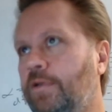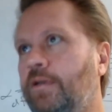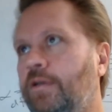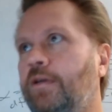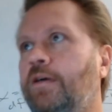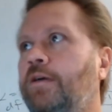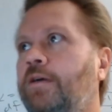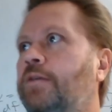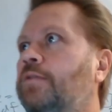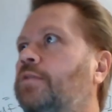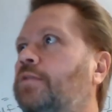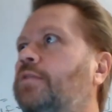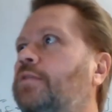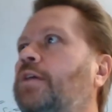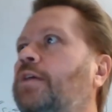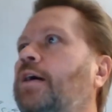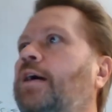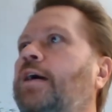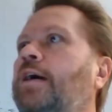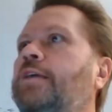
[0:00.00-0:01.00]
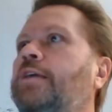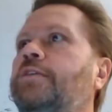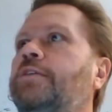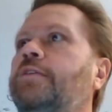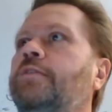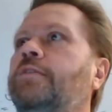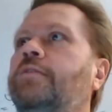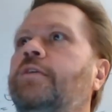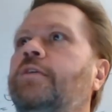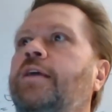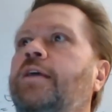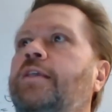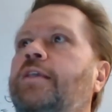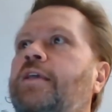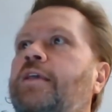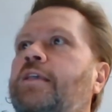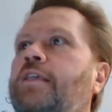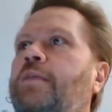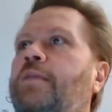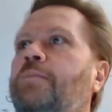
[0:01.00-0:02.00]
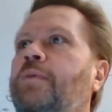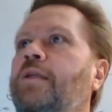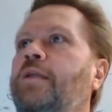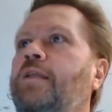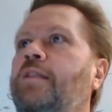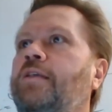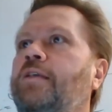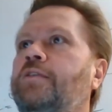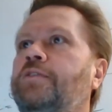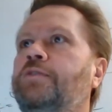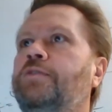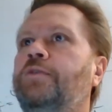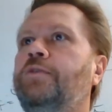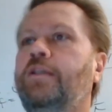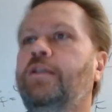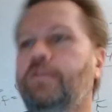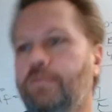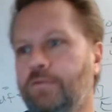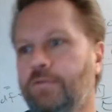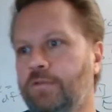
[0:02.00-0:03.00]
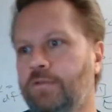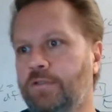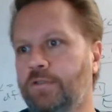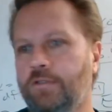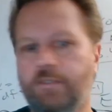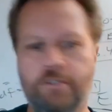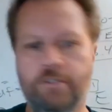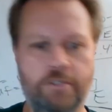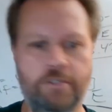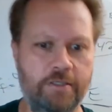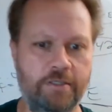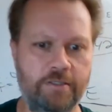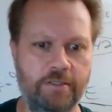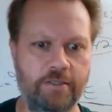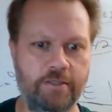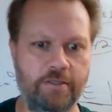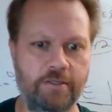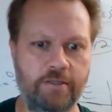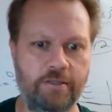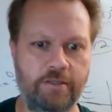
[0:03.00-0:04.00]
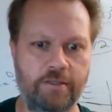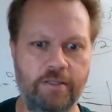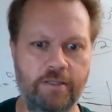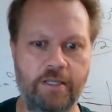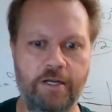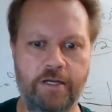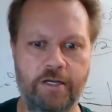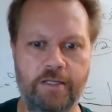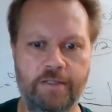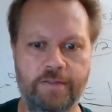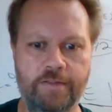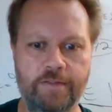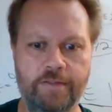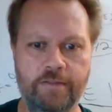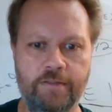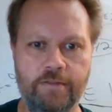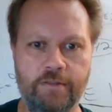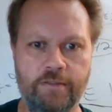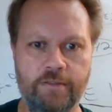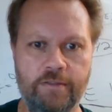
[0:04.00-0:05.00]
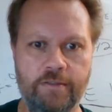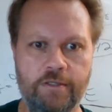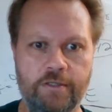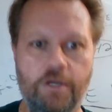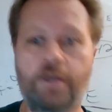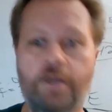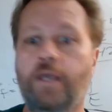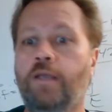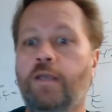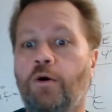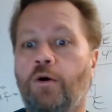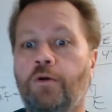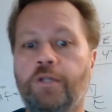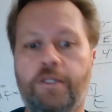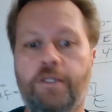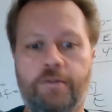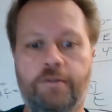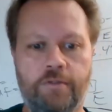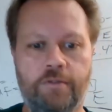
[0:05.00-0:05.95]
Oh gosh, I can't keep anything straight. There it is. Okay, hold on.